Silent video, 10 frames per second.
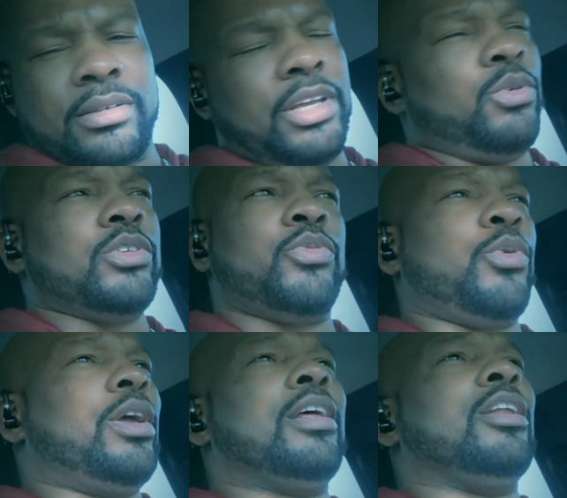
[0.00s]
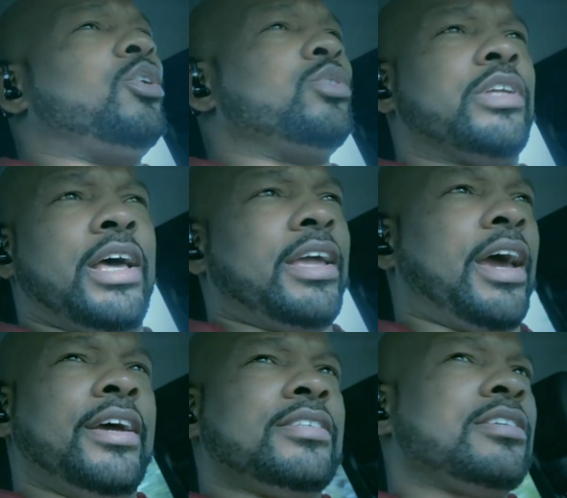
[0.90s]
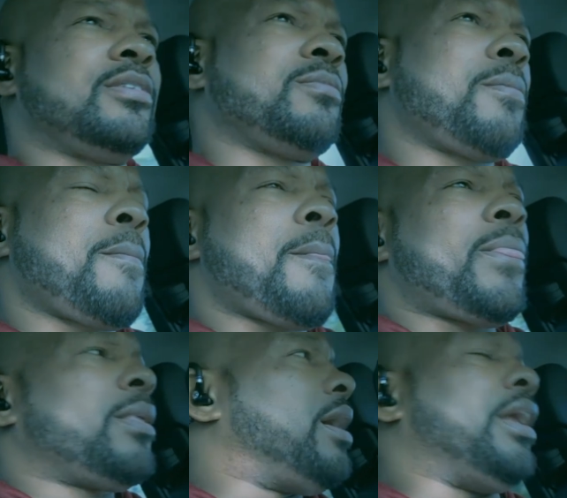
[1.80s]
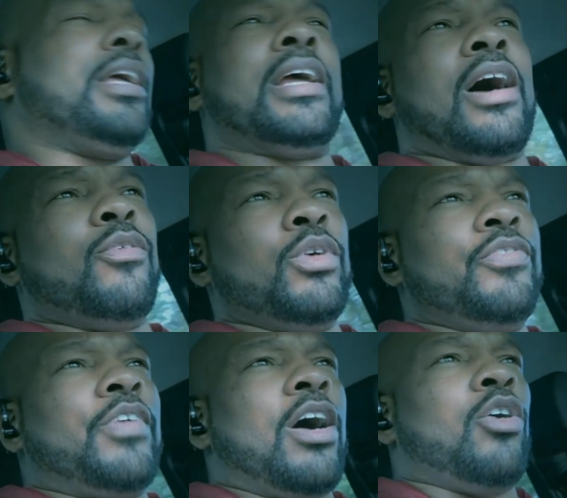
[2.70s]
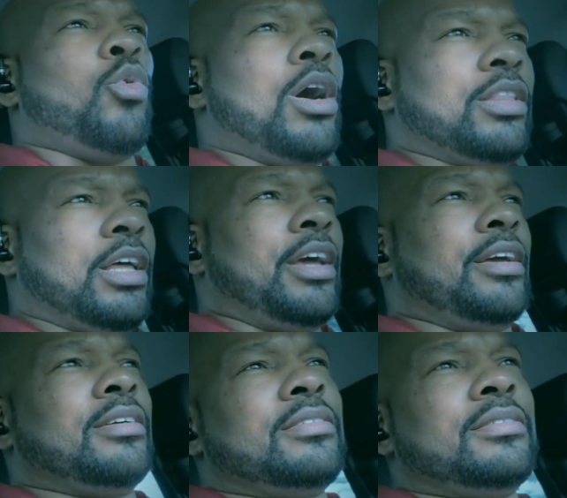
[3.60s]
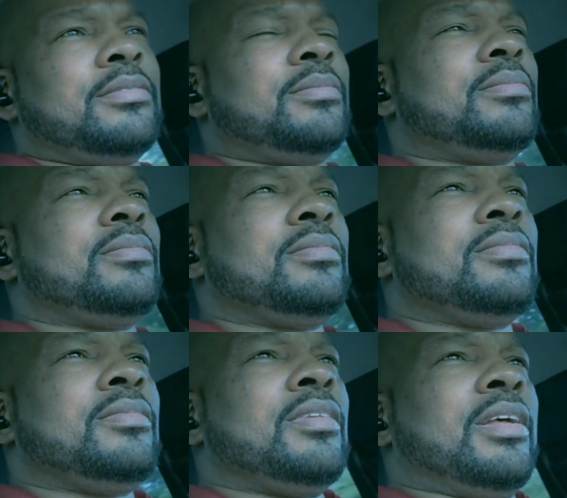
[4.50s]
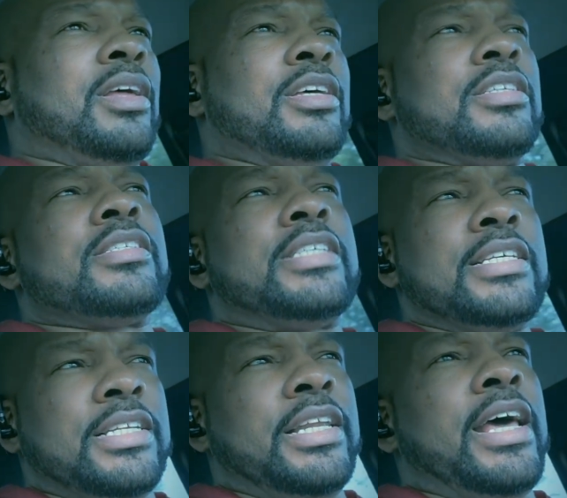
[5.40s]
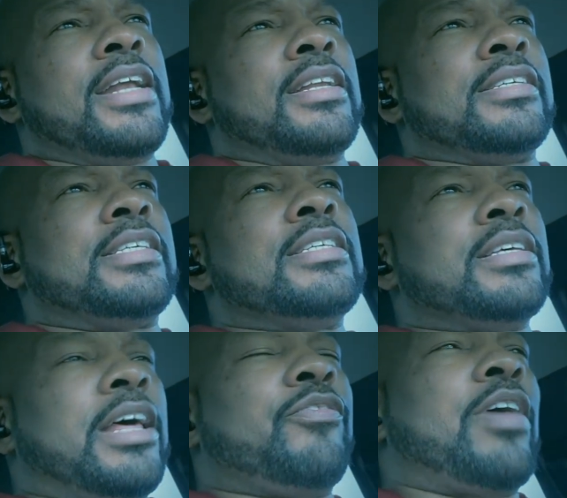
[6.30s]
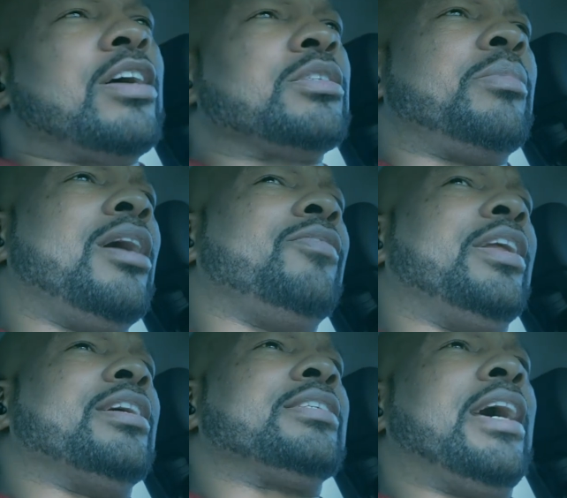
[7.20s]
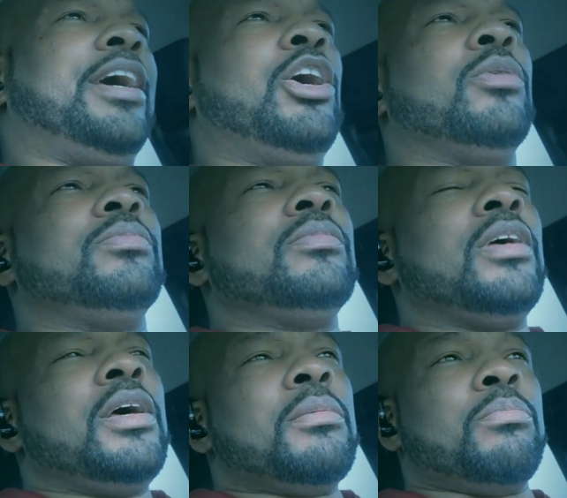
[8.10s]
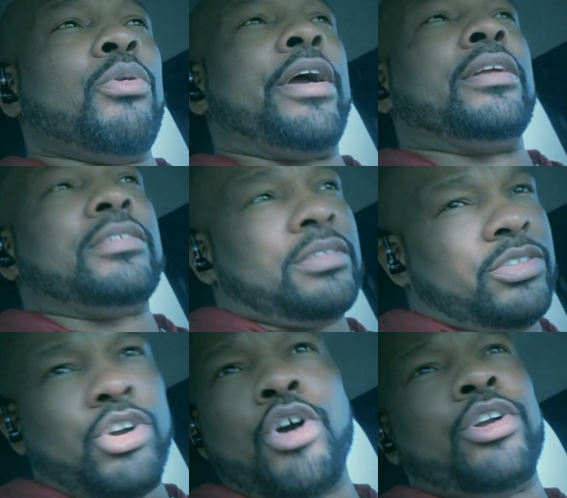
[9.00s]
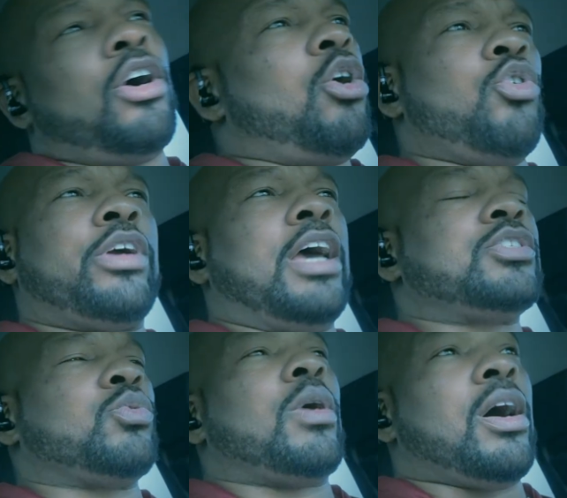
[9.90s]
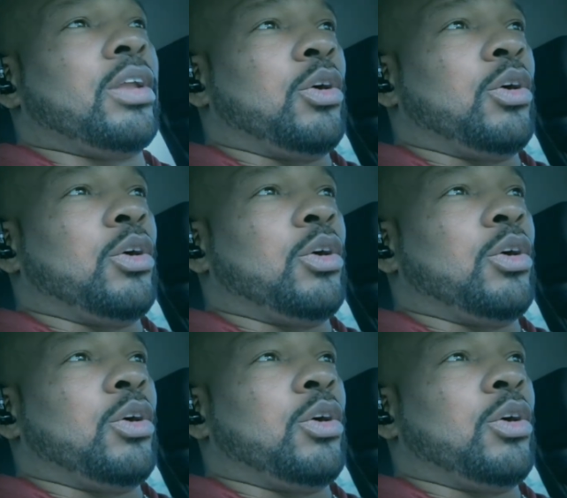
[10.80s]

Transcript: He was really losing that case. And he found one thing. His assistant, he had an assistant that found some evidence that helped turn the whole case around.